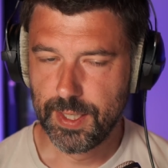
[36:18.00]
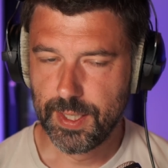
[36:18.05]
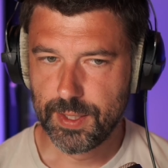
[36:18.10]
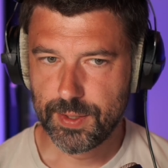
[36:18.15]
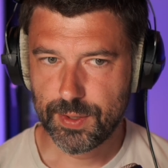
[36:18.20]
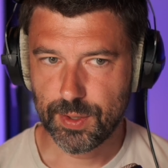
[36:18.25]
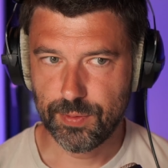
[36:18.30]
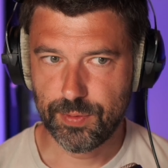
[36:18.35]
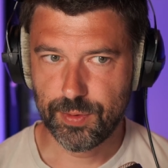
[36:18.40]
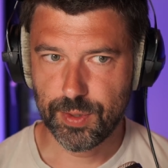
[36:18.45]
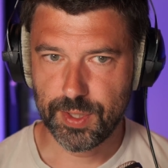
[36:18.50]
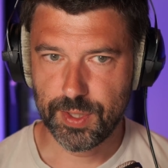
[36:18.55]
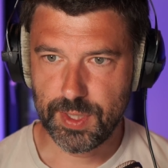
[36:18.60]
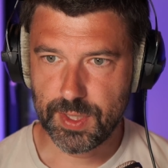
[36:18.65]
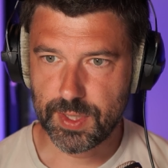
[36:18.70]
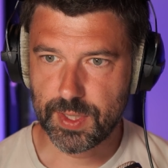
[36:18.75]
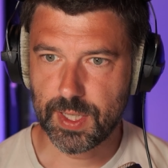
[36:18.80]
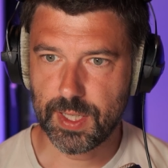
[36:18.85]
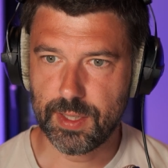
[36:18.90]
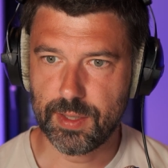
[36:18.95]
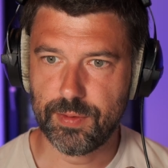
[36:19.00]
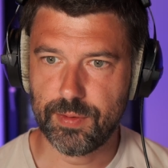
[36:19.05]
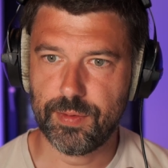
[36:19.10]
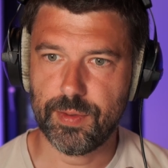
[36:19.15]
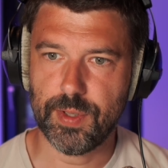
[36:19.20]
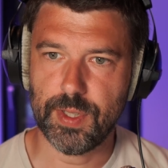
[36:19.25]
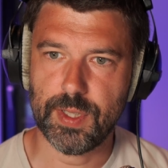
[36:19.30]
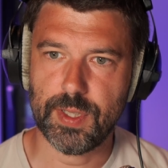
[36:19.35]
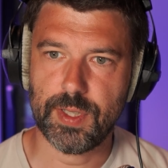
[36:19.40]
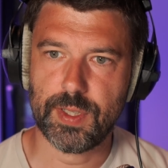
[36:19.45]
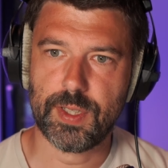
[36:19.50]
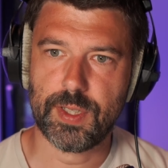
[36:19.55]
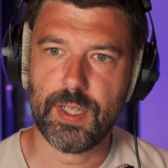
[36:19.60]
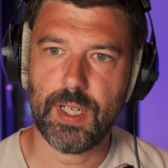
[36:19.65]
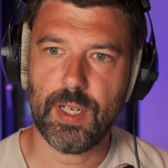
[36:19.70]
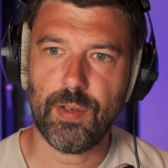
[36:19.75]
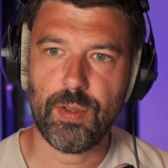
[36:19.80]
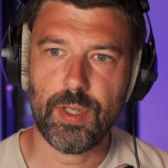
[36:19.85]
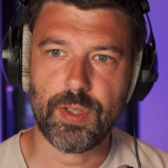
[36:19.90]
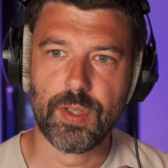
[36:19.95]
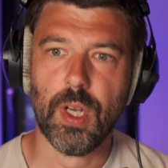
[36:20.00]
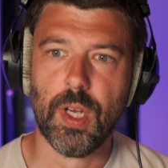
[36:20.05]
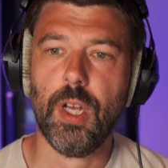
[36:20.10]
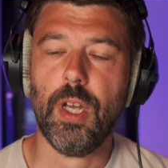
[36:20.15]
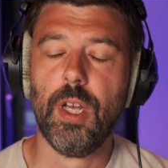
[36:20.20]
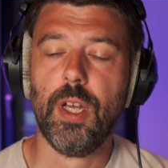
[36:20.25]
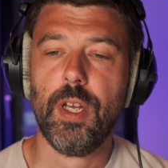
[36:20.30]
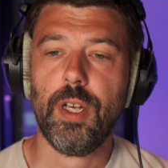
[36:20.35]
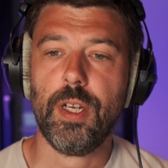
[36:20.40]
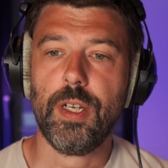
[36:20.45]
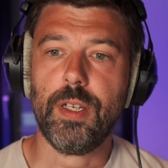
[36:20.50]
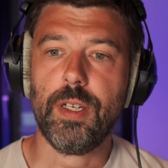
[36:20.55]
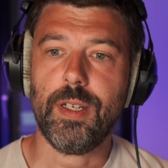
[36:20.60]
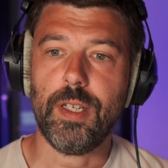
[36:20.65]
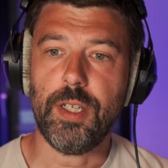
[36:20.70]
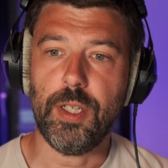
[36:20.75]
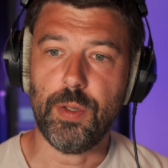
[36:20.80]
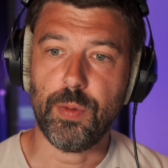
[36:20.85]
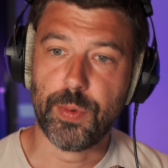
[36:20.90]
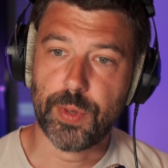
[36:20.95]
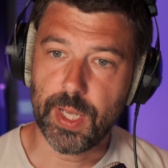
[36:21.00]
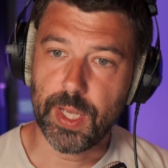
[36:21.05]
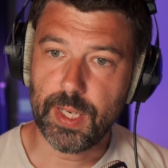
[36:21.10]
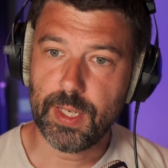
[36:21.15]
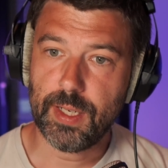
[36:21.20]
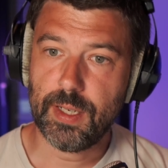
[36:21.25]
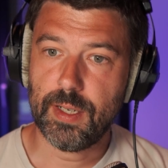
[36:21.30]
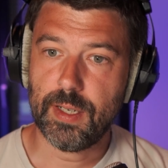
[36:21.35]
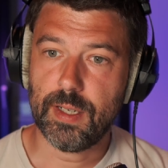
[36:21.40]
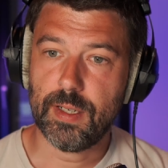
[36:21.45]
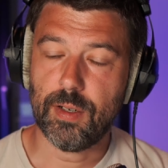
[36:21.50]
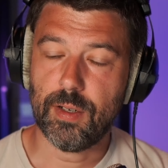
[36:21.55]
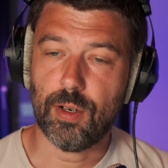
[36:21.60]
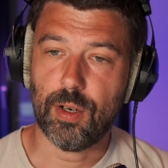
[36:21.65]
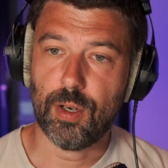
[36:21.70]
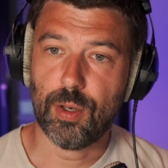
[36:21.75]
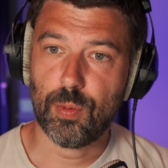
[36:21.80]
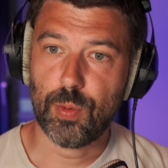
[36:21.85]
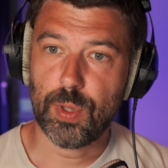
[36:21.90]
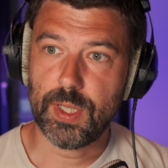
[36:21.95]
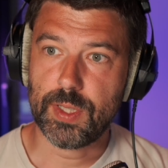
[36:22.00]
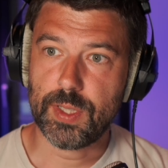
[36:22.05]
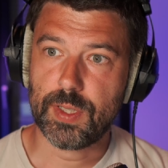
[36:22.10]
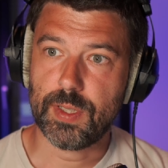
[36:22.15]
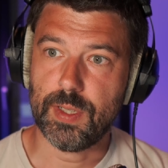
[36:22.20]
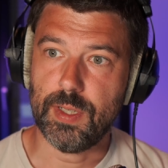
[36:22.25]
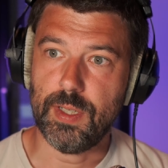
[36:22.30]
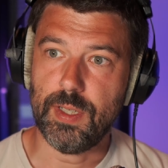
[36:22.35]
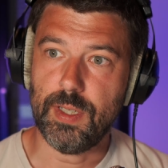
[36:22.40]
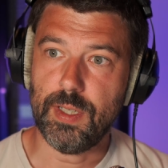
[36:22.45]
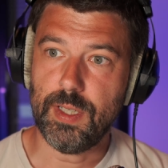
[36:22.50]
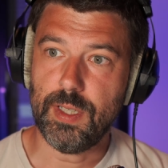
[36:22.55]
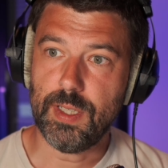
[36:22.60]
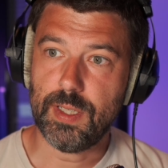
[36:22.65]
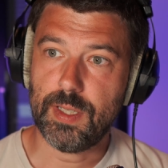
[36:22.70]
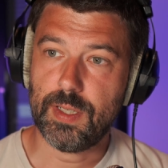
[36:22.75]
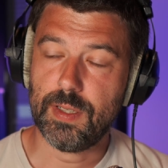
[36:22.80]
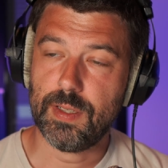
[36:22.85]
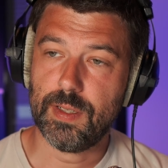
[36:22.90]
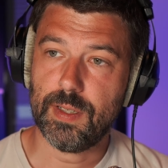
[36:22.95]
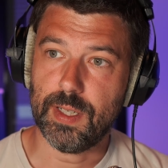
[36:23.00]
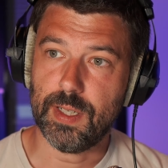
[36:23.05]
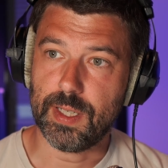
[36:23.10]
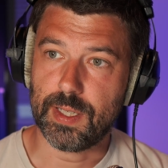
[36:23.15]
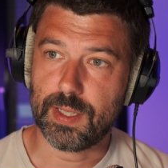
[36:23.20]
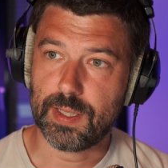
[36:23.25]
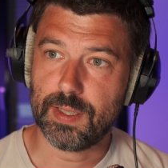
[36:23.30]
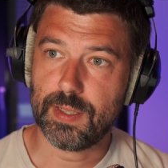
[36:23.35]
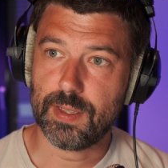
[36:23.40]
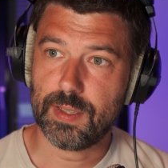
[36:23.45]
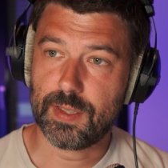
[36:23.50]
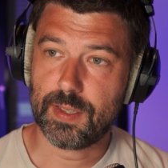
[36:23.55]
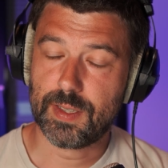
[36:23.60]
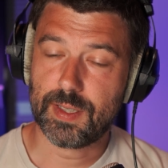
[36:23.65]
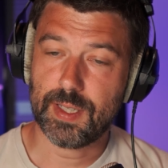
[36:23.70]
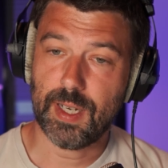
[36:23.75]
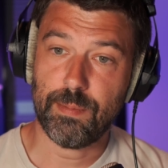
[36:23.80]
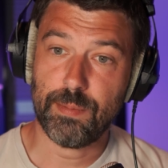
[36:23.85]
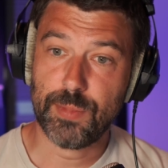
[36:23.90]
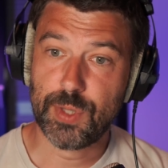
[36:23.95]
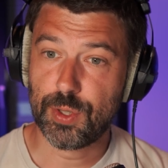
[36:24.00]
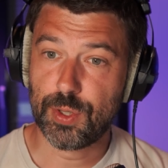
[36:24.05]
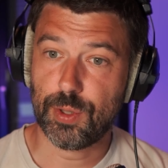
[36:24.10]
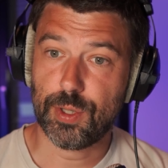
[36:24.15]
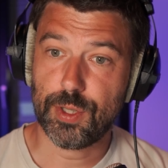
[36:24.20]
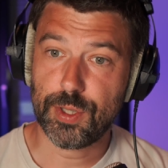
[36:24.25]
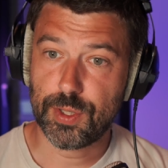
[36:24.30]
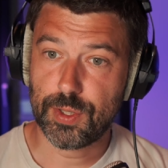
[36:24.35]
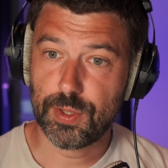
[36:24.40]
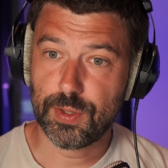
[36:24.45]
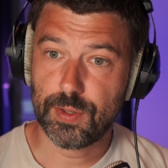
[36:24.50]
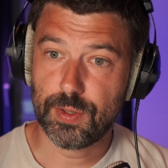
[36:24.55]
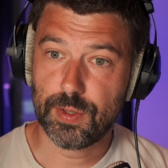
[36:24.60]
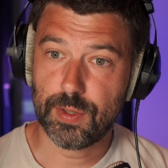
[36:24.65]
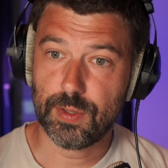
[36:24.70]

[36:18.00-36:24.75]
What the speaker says: So for these kind of scenarios, you then always need like some source